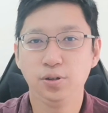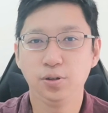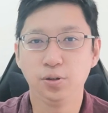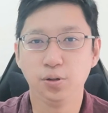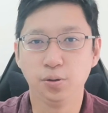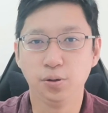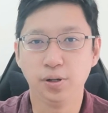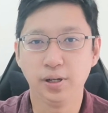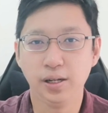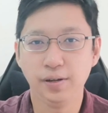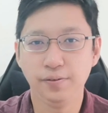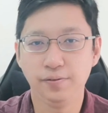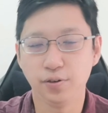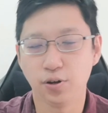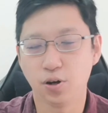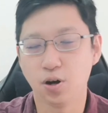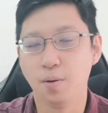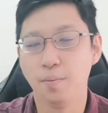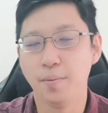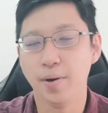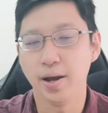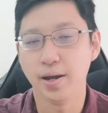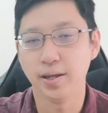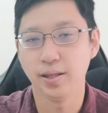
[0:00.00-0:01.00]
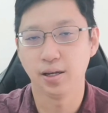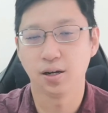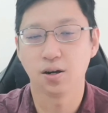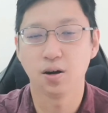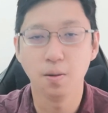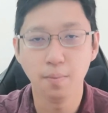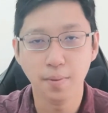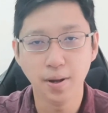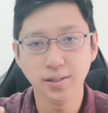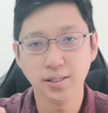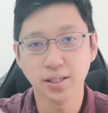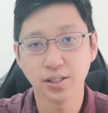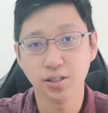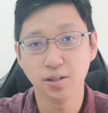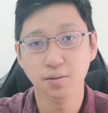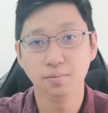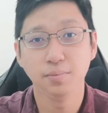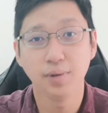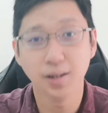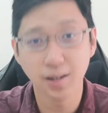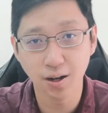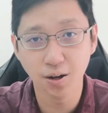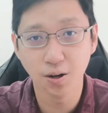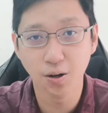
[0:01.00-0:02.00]
to leave your comment in the comment section
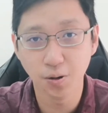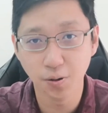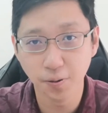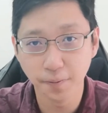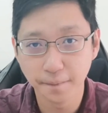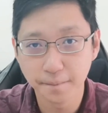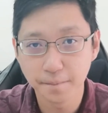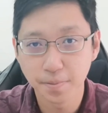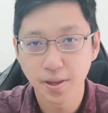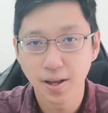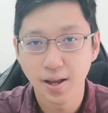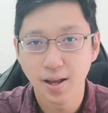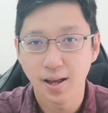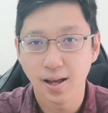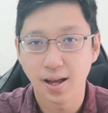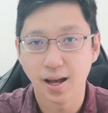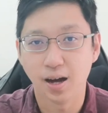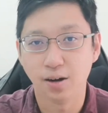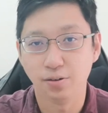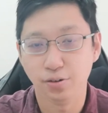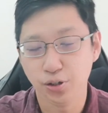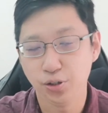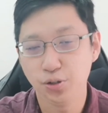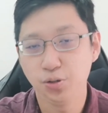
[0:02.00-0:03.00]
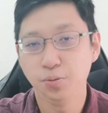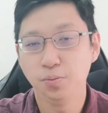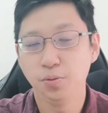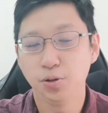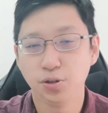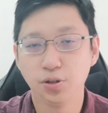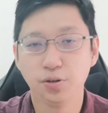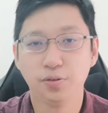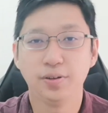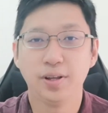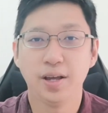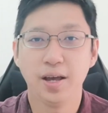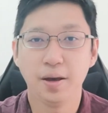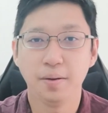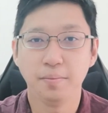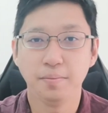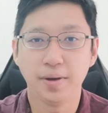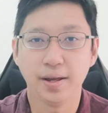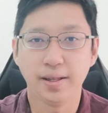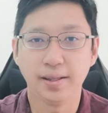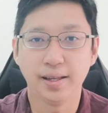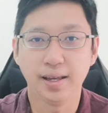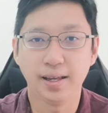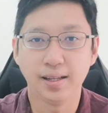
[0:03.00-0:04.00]
below. I'll read through most of them
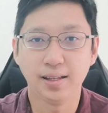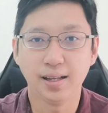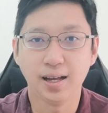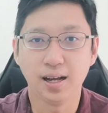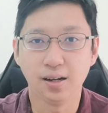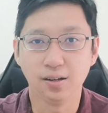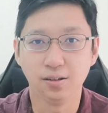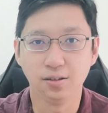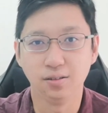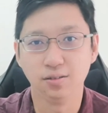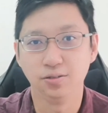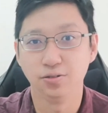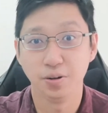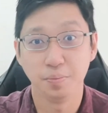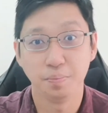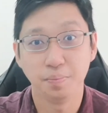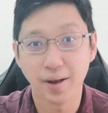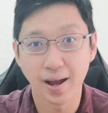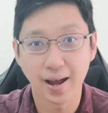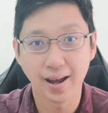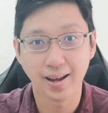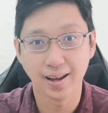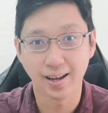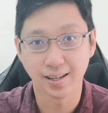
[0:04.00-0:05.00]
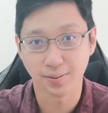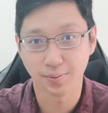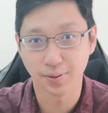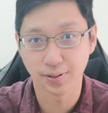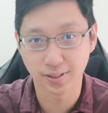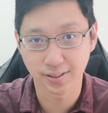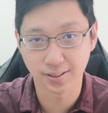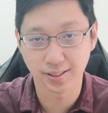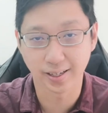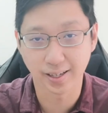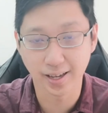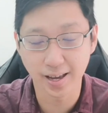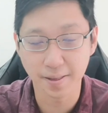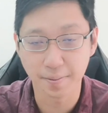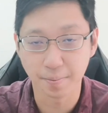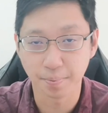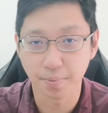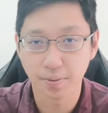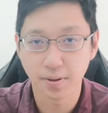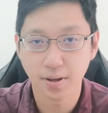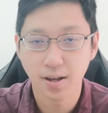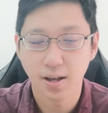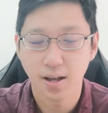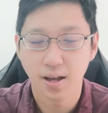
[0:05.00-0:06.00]
and then I'll reply as much as I can.
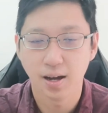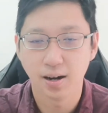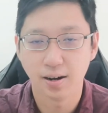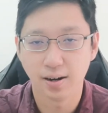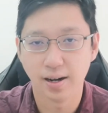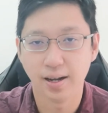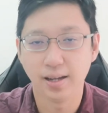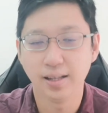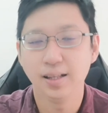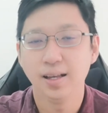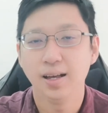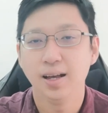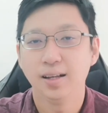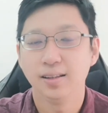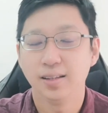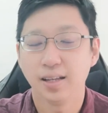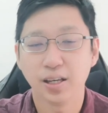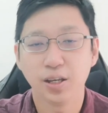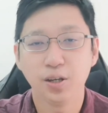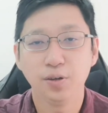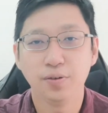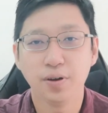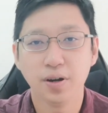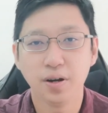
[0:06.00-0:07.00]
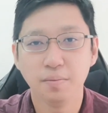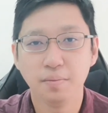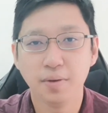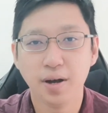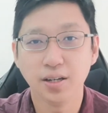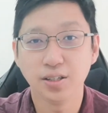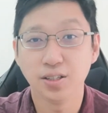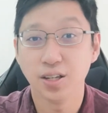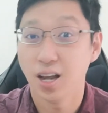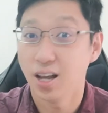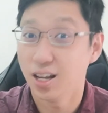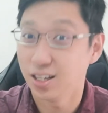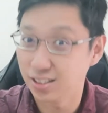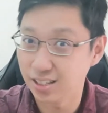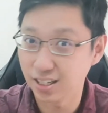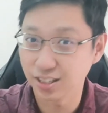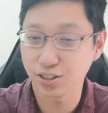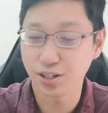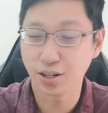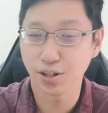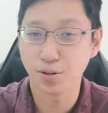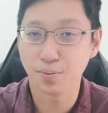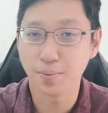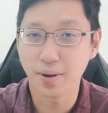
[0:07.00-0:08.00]
Right? Thank you very much.
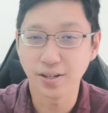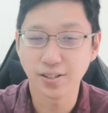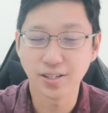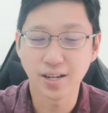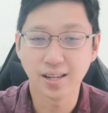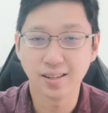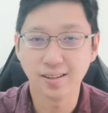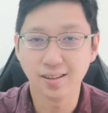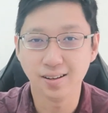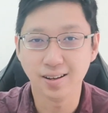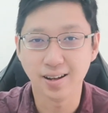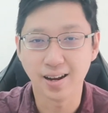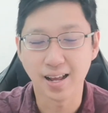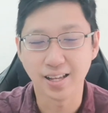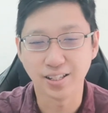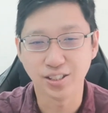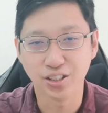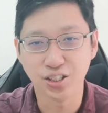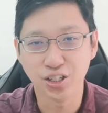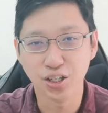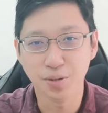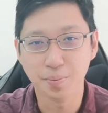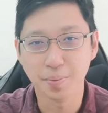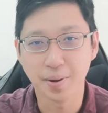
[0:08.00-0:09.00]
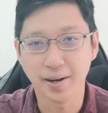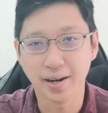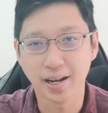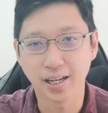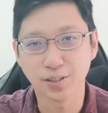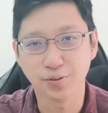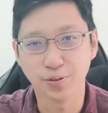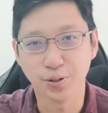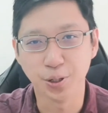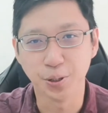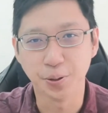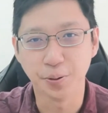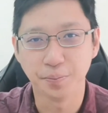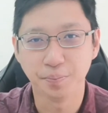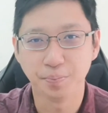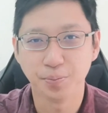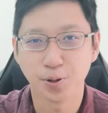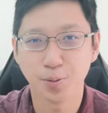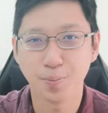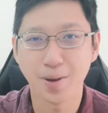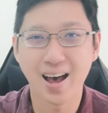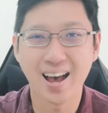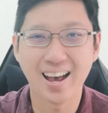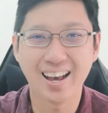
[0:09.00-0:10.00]
Subscribe to my channel and I see you in my next video.
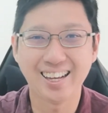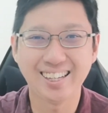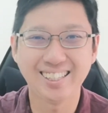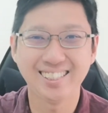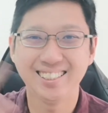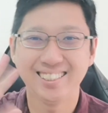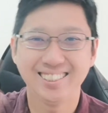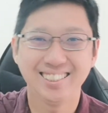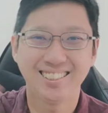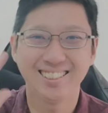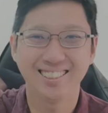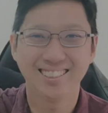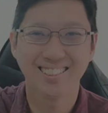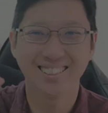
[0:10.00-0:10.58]
Goodbye.